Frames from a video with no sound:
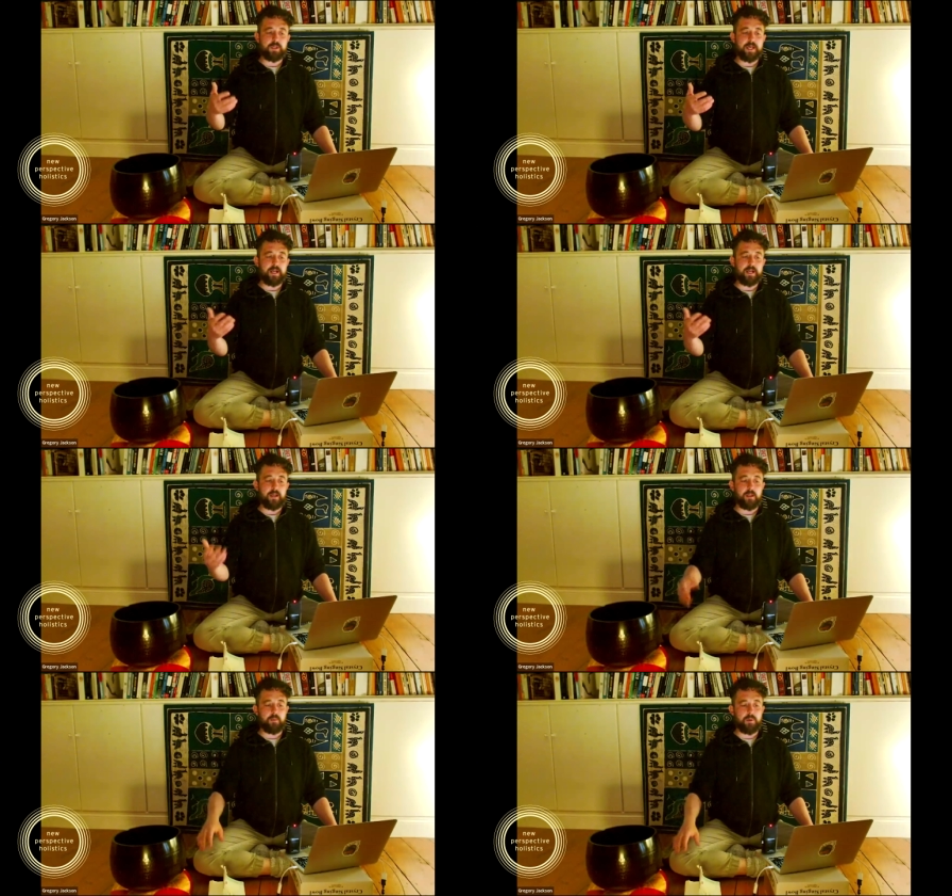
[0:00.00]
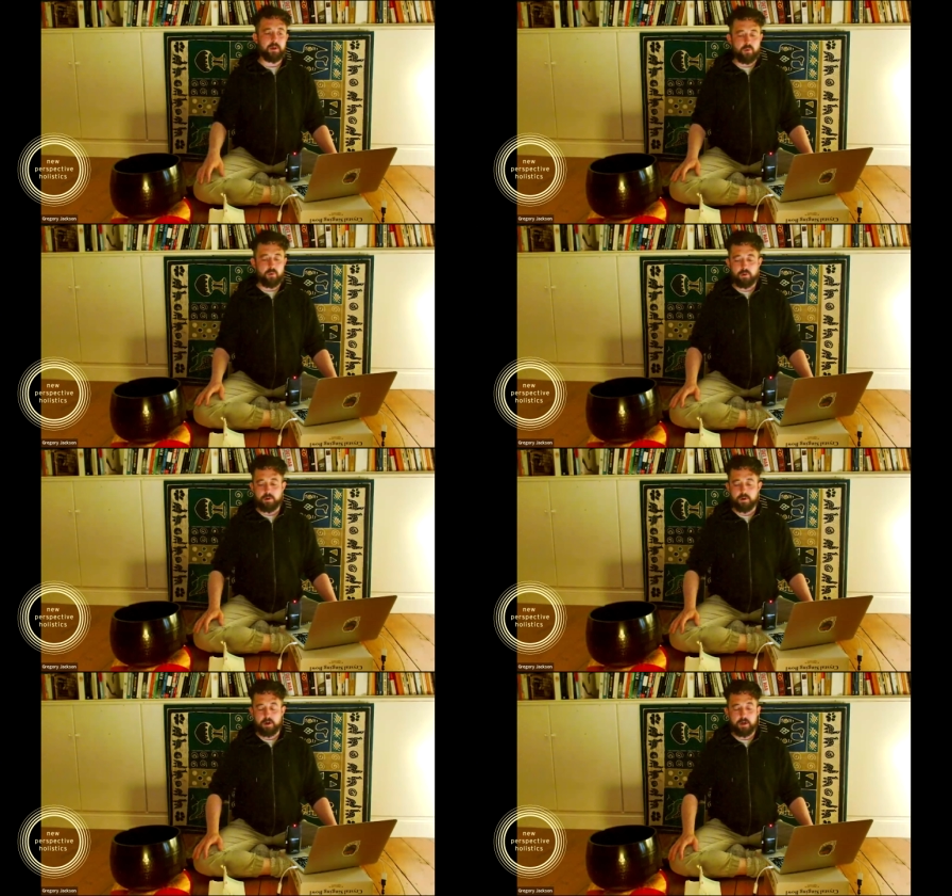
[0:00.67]
will get a little bit
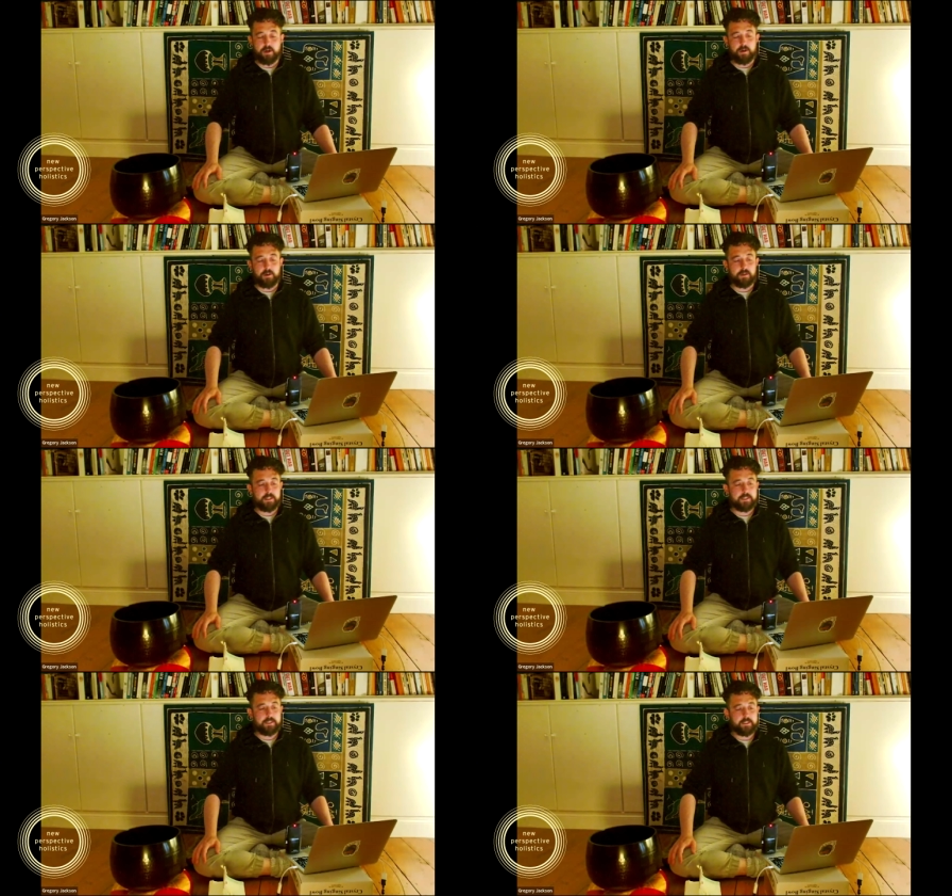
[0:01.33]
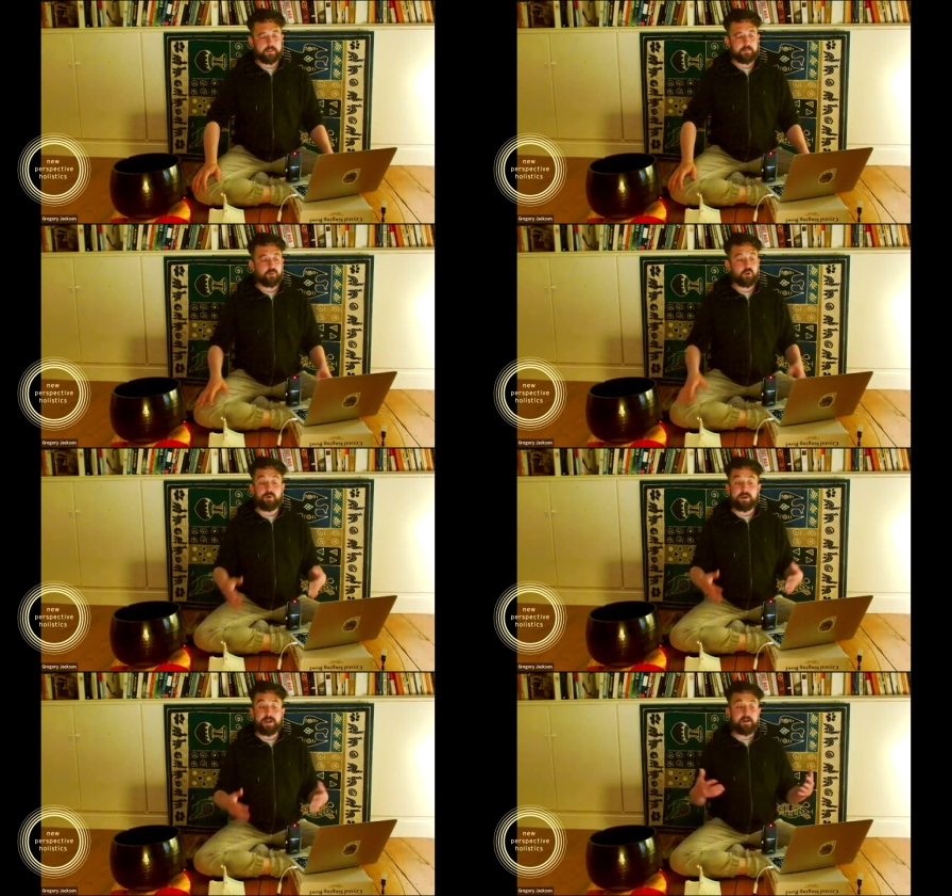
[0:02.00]
more
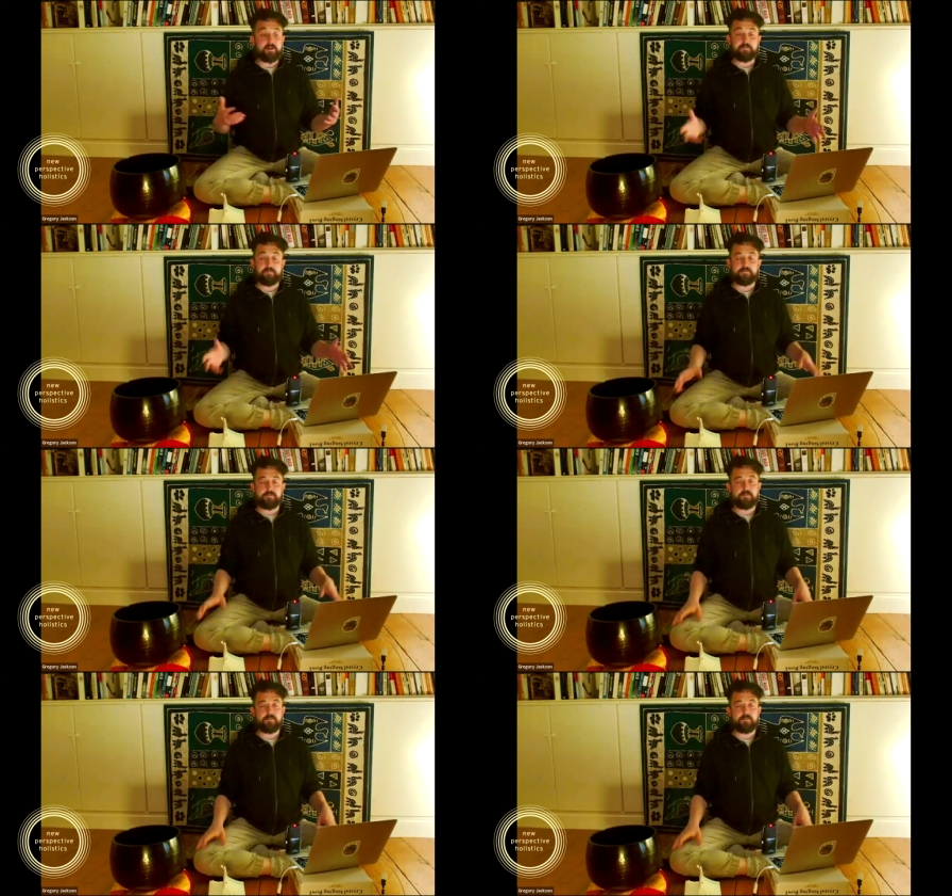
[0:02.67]
creative.